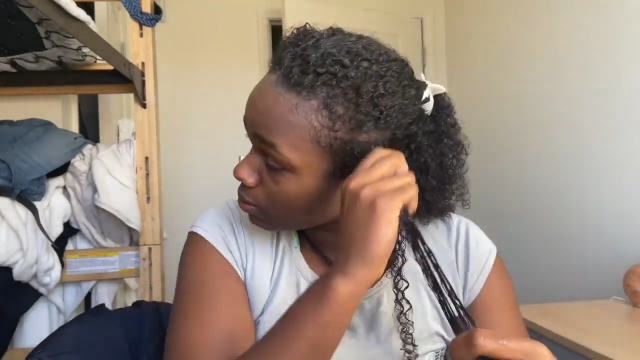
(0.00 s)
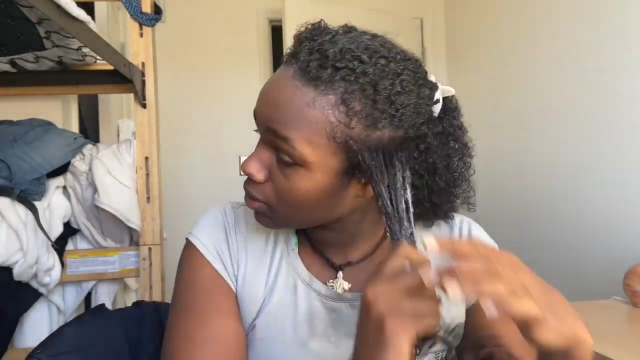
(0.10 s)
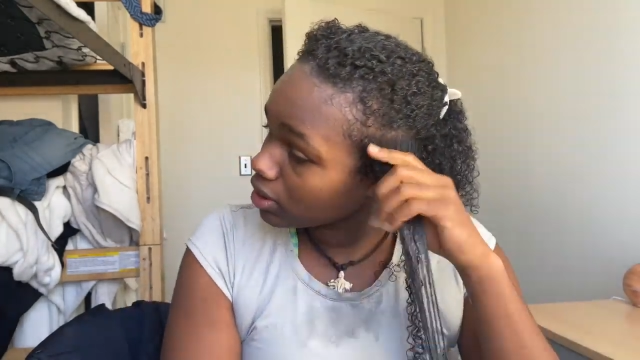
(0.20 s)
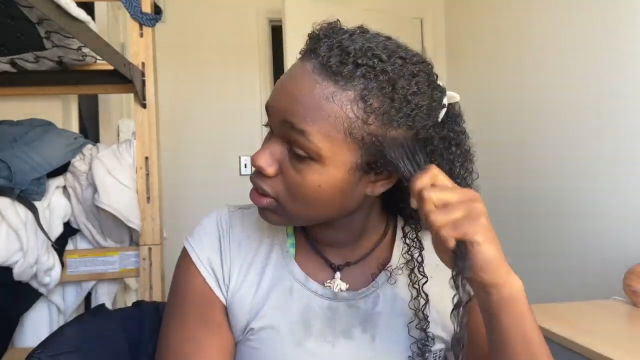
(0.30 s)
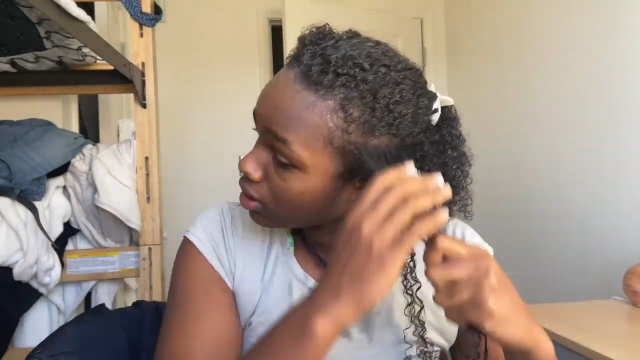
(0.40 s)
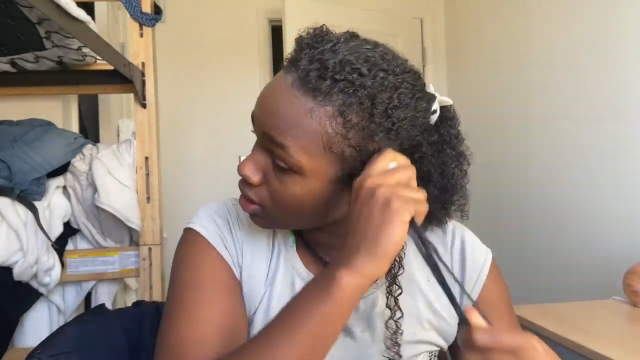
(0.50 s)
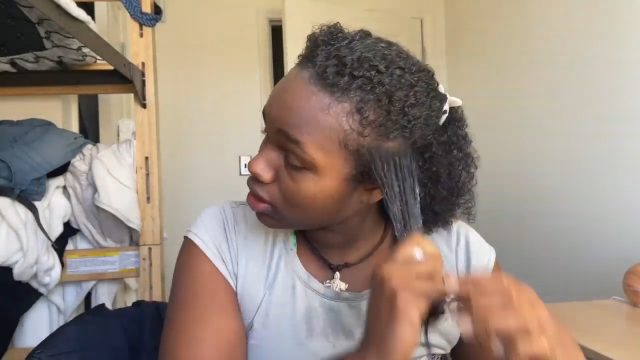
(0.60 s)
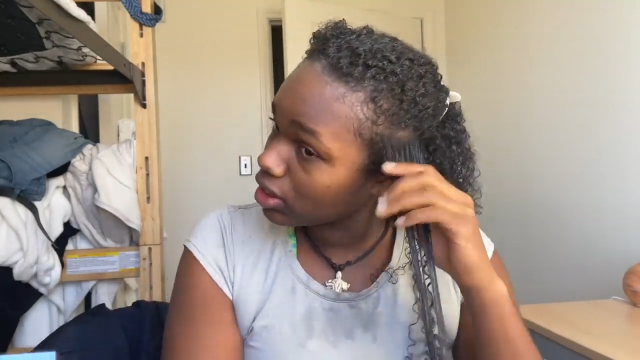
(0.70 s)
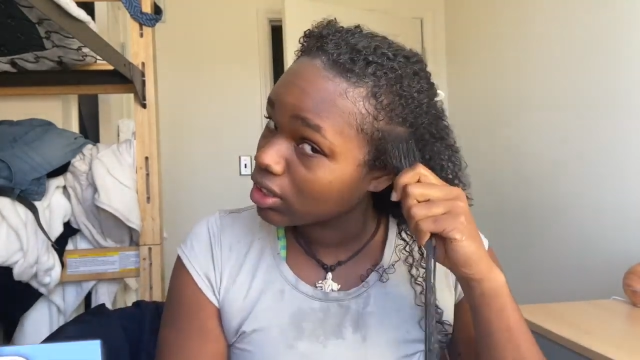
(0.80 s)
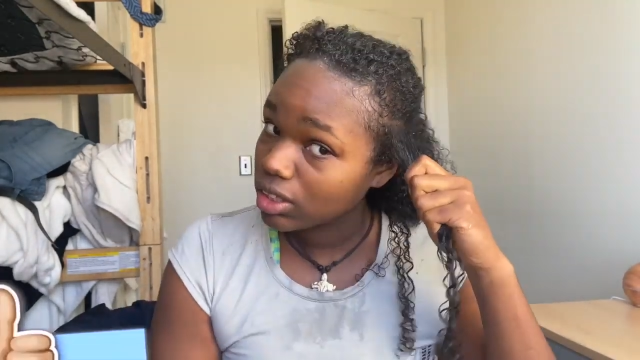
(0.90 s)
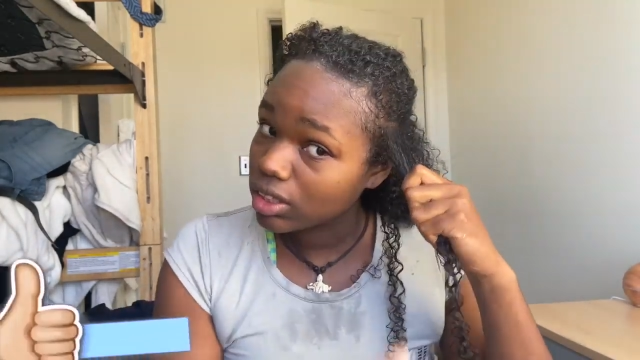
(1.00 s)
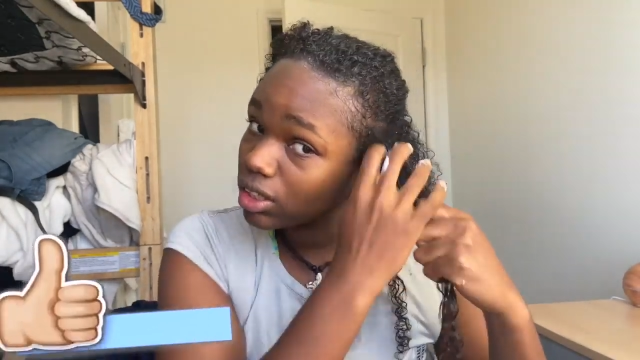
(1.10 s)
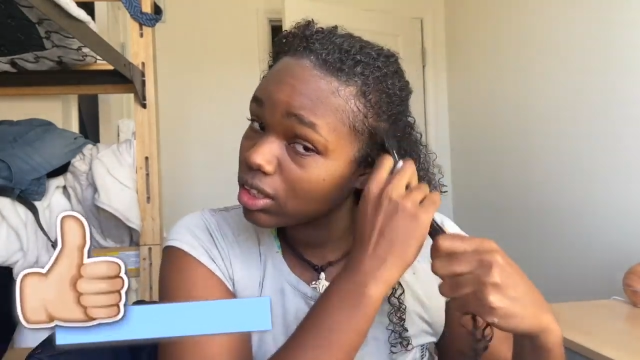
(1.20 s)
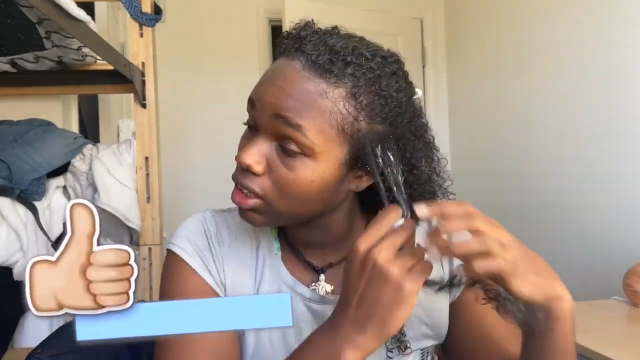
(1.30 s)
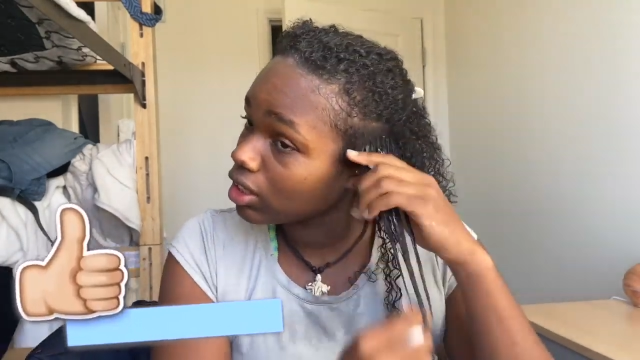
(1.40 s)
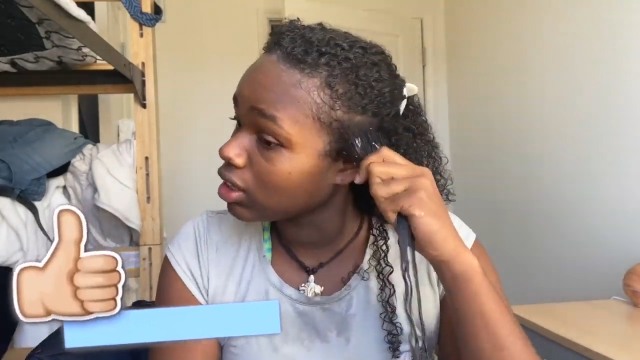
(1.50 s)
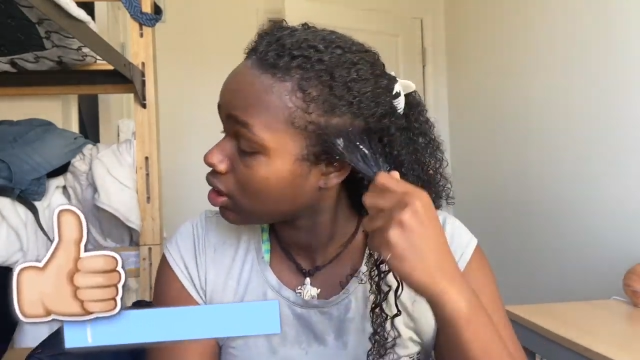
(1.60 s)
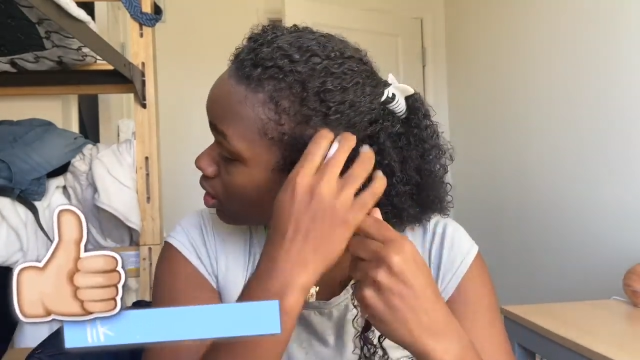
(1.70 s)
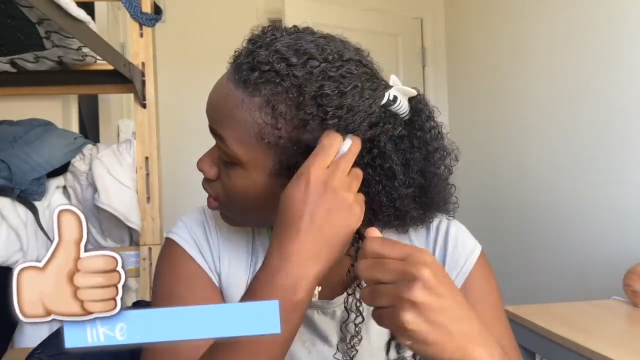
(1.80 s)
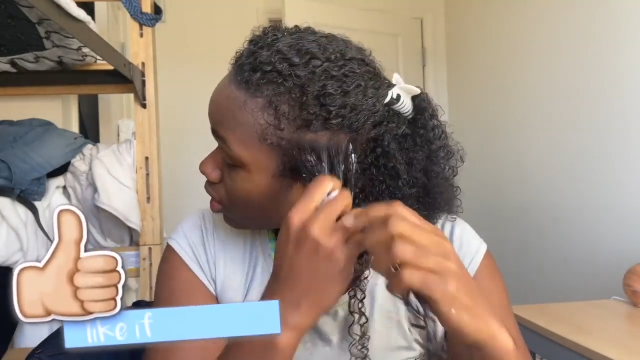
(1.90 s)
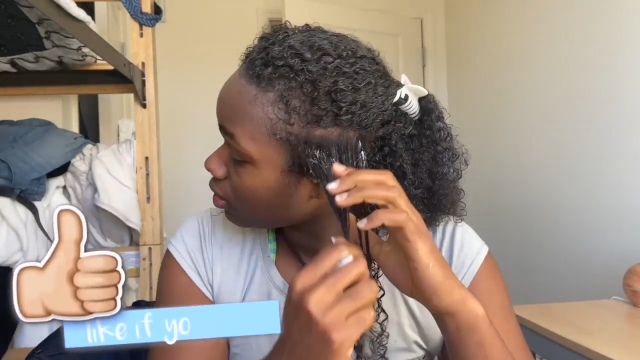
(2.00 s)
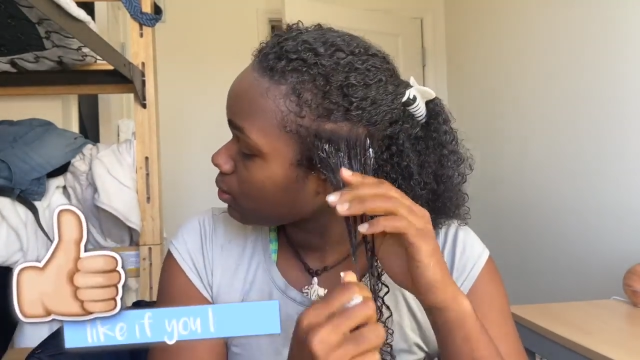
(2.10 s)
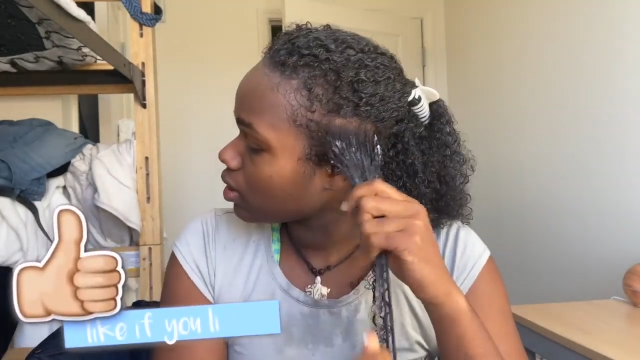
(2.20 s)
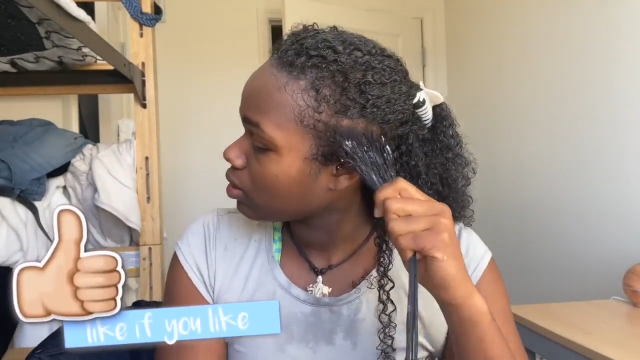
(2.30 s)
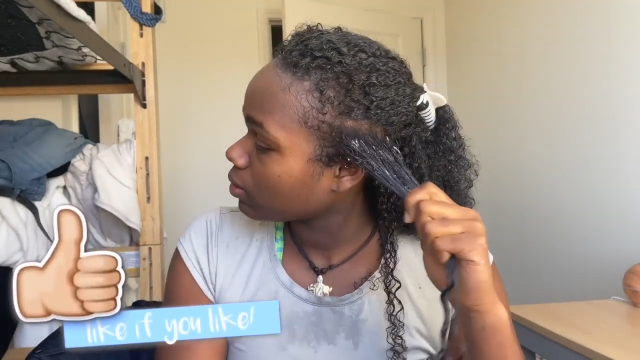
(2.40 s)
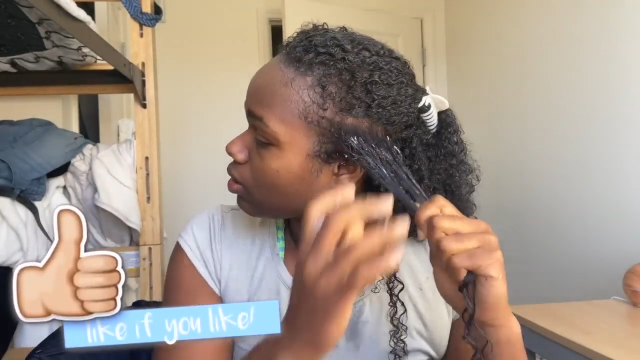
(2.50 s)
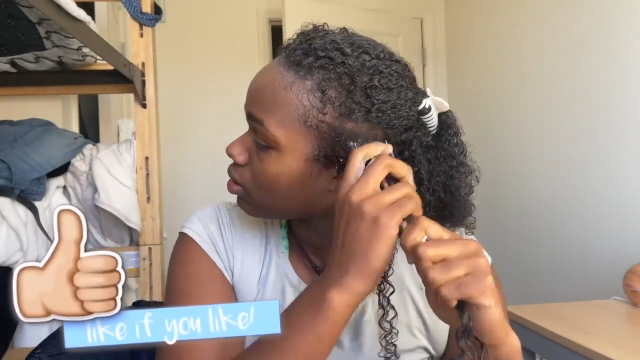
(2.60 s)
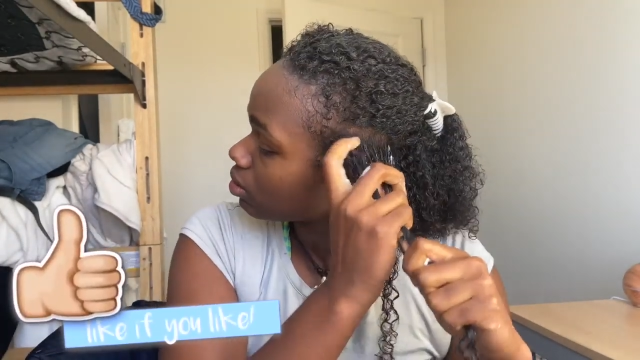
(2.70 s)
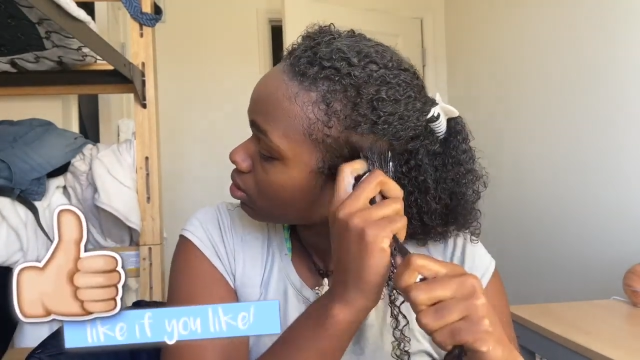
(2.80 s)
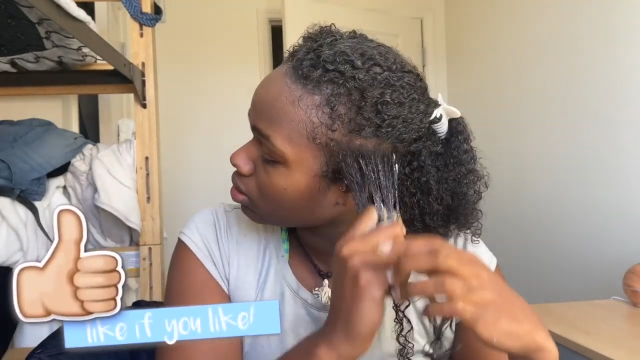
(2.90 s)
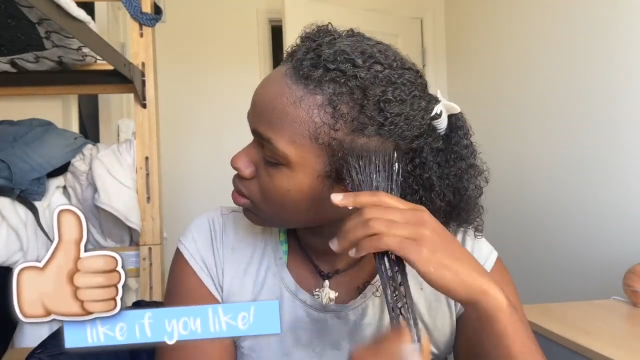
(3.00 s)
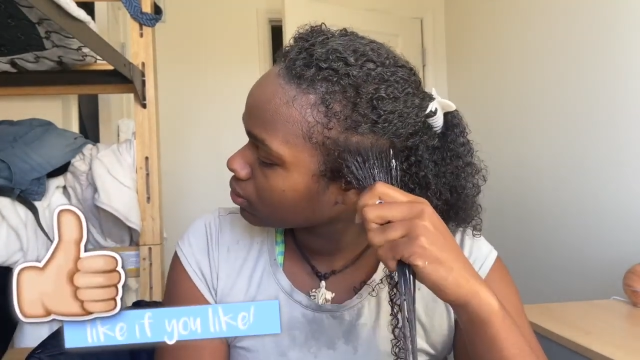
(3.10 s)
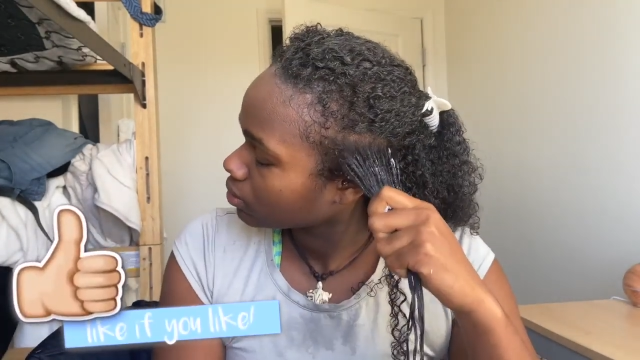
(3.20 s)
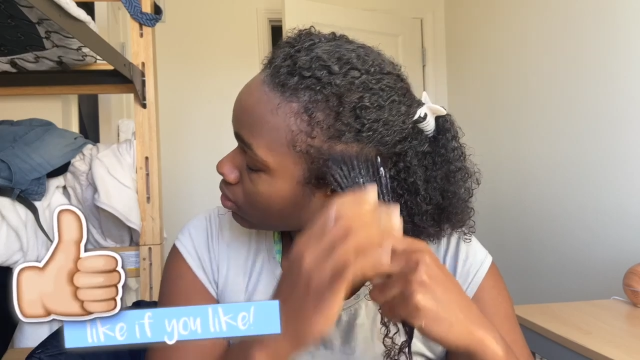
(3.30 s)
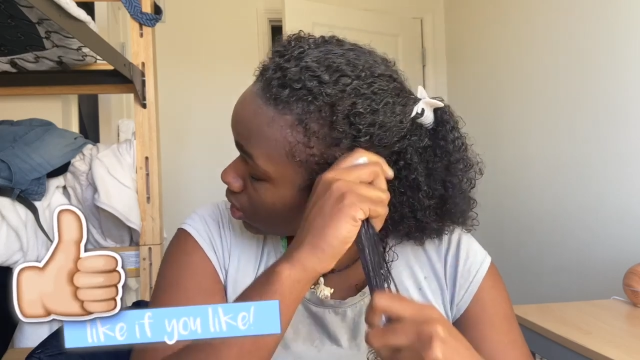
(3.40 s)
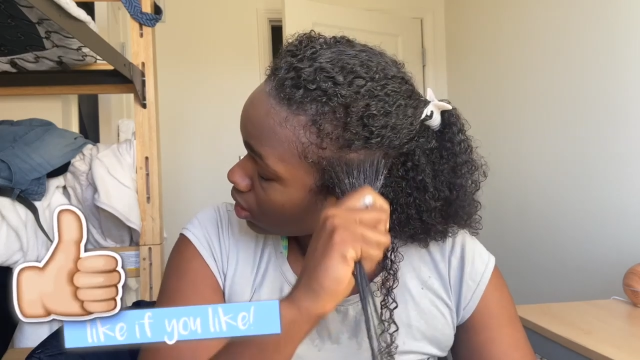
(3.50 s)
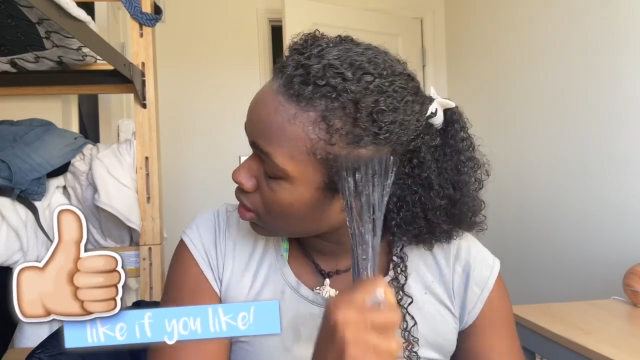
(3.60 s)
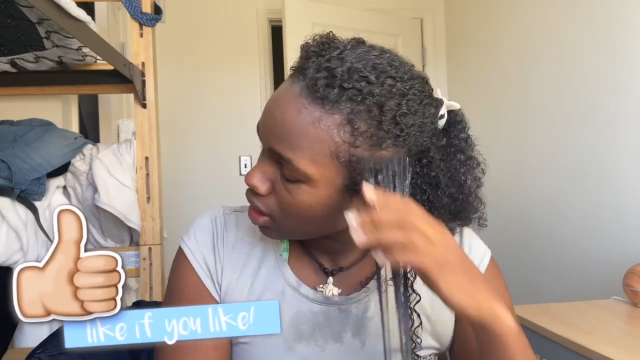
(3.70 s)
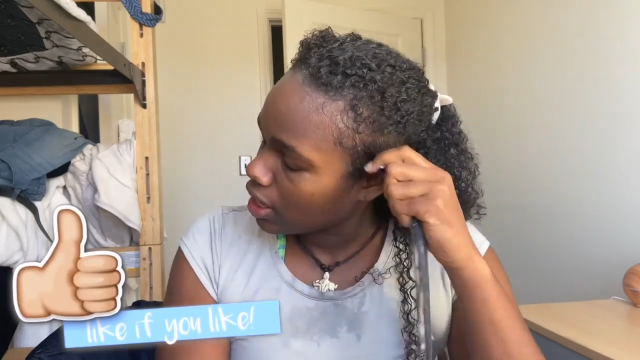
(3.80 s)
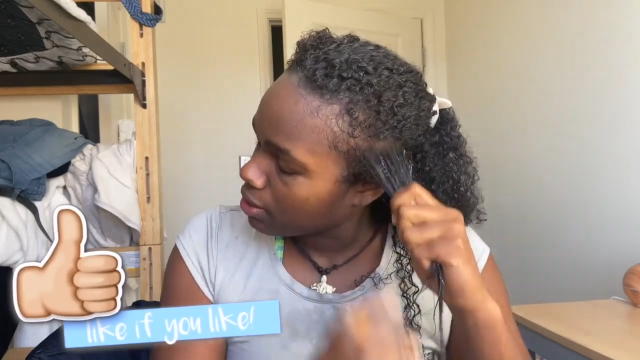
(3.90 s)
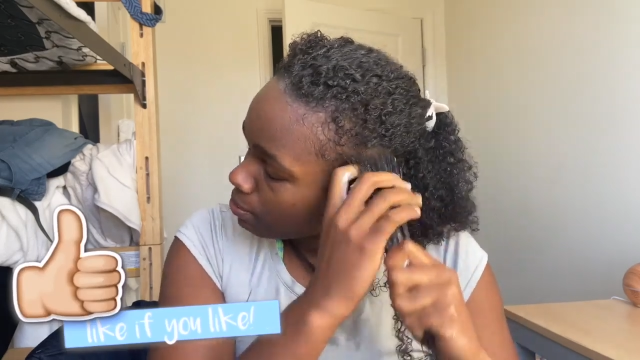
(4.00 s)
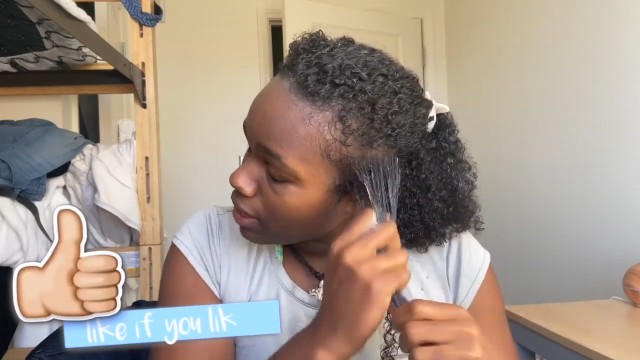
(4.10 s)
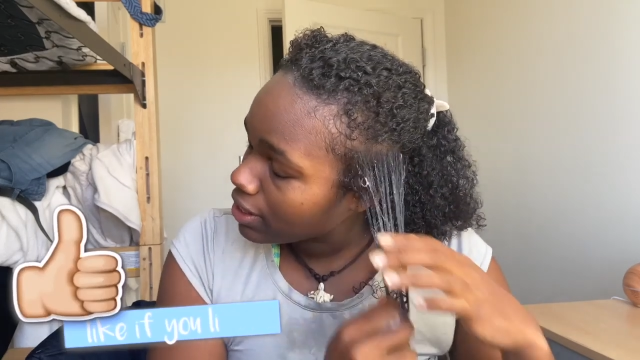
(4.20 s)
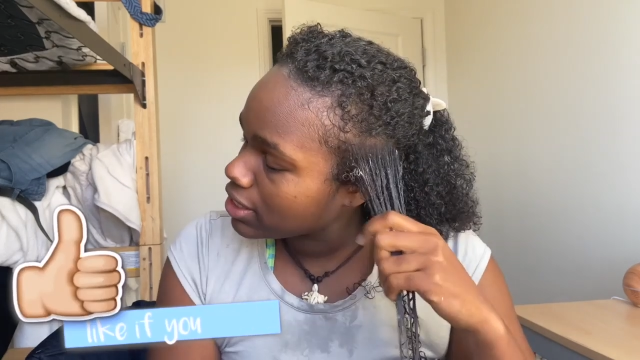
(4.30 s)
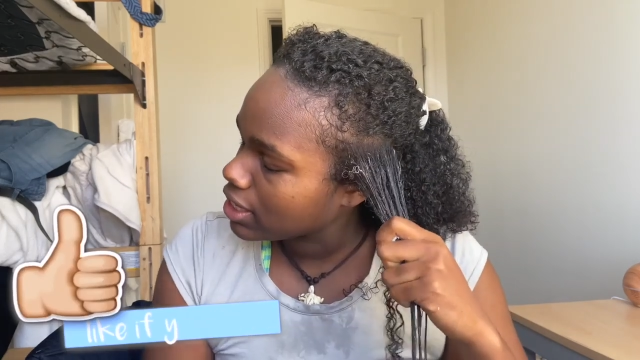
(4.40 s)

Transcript: It's pretty thick. It's really the second time I'm using it, and so far